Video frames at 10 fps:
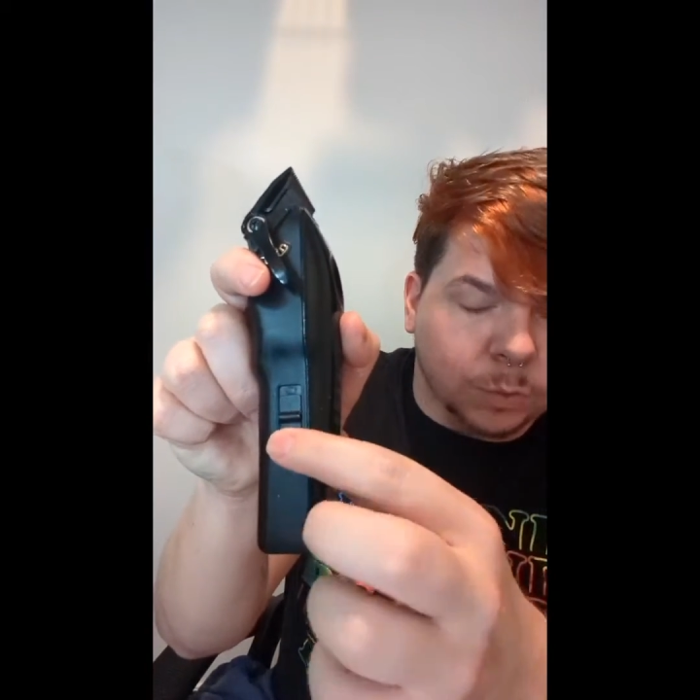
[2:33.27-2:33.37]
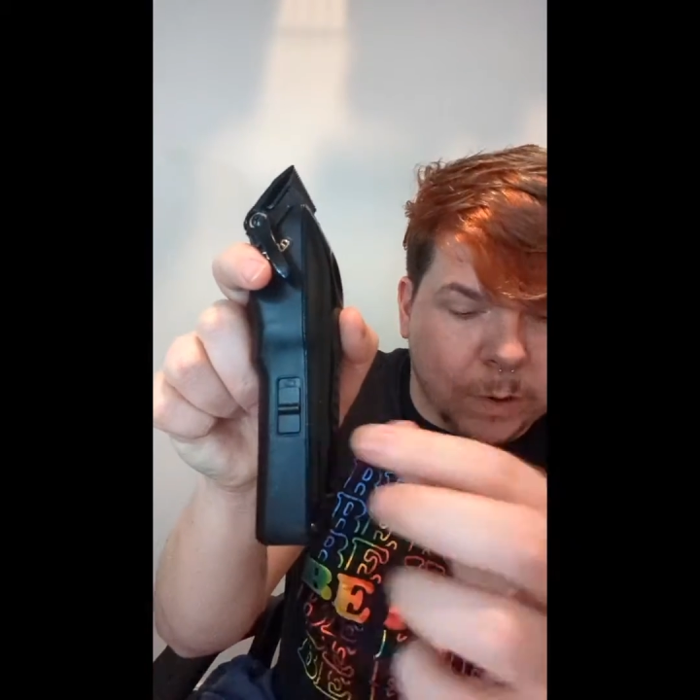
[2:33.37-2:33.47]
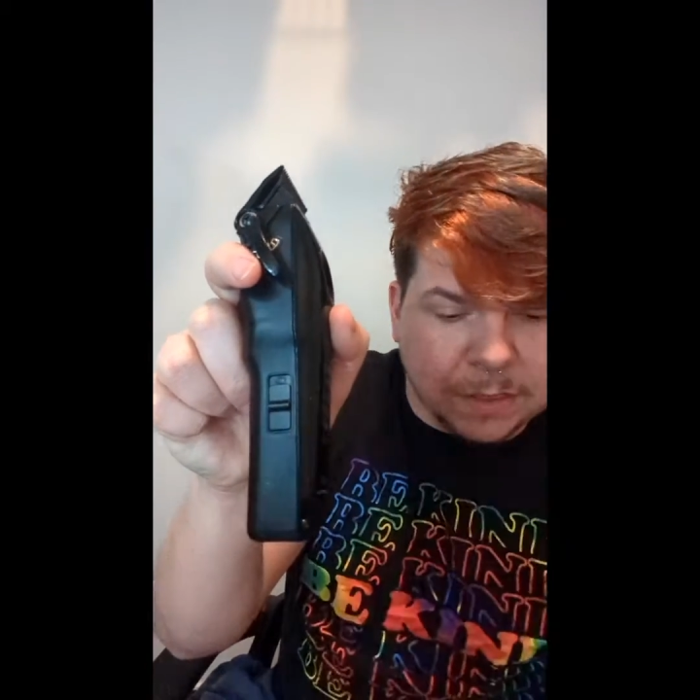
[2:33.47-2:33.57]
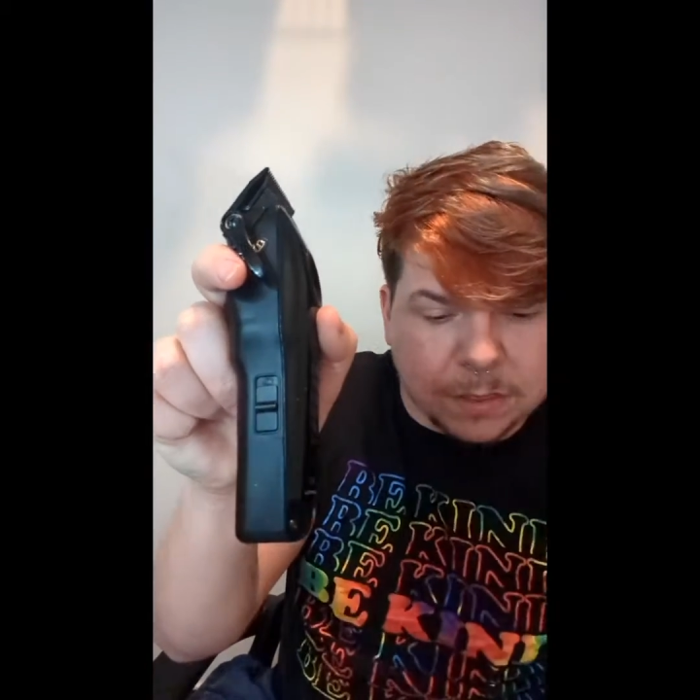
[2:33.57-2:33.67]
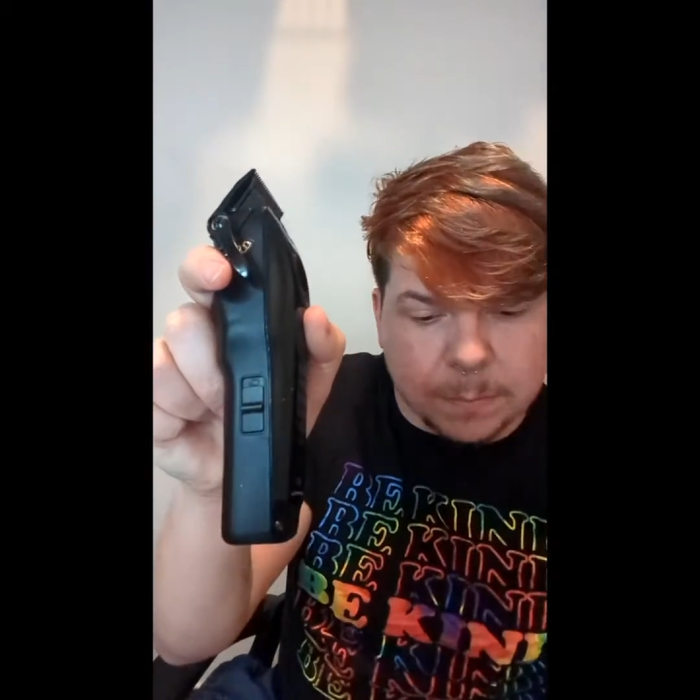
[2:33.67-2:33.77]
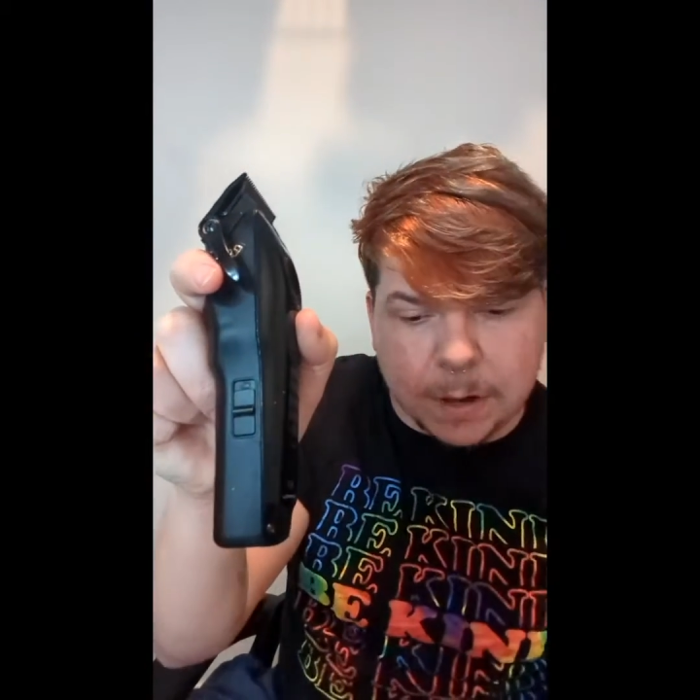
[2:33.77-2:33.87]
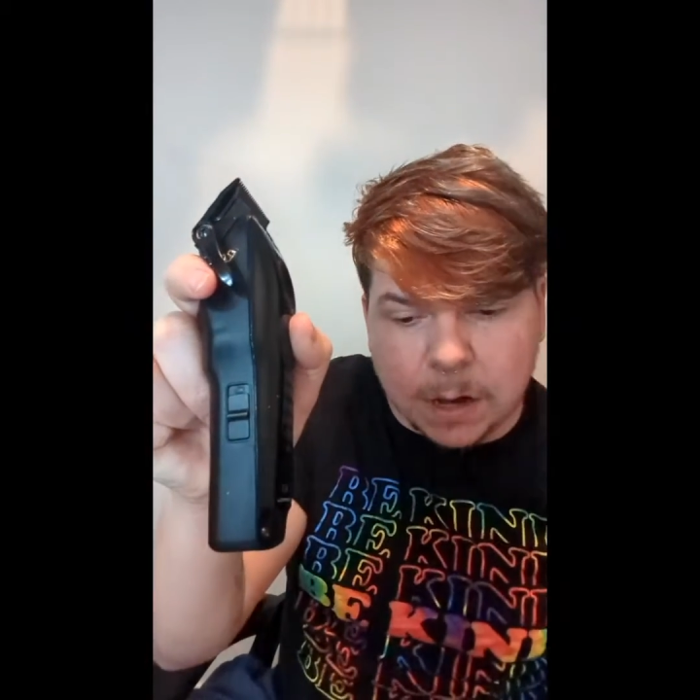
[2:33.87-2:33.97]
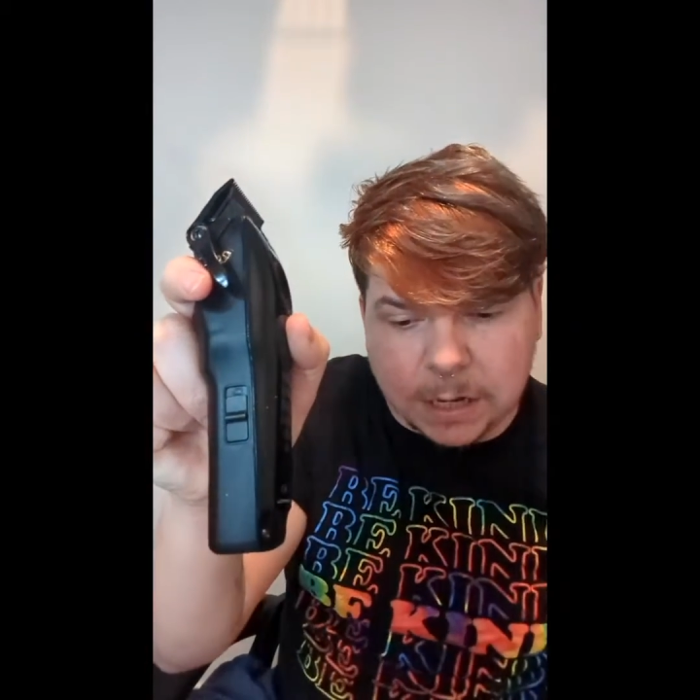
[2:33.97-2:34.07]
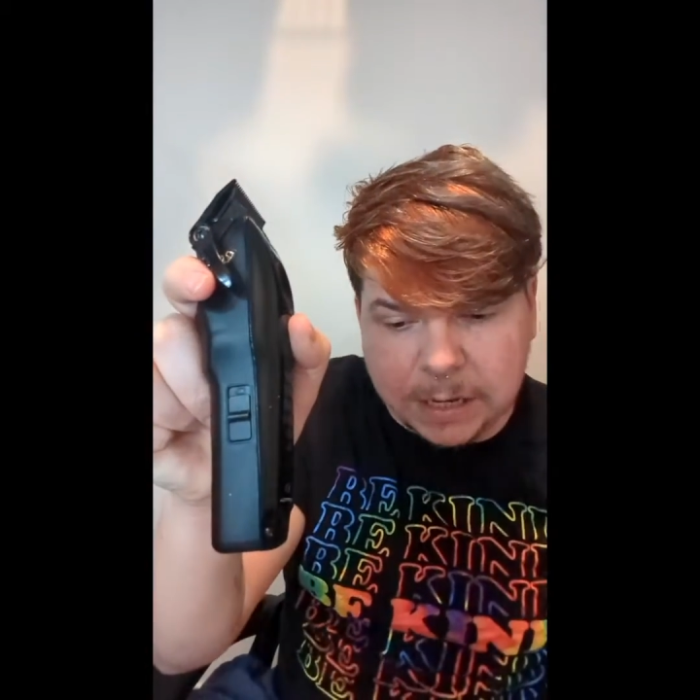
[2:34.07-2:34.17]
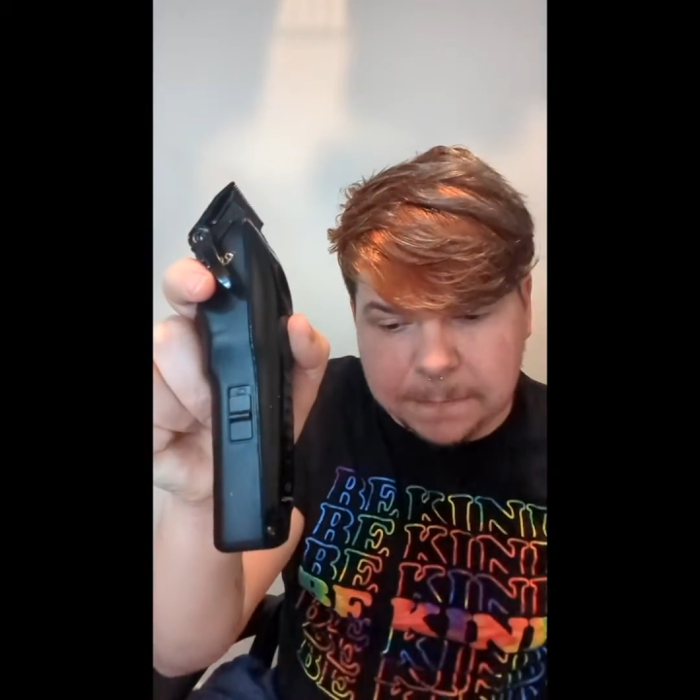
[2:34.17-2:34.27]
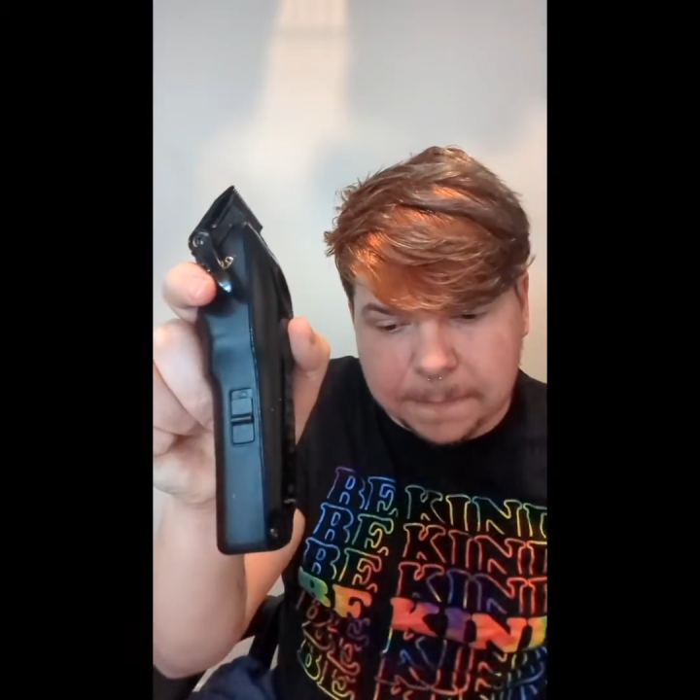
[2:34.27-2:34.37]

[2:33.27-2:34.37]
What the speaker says: with the body.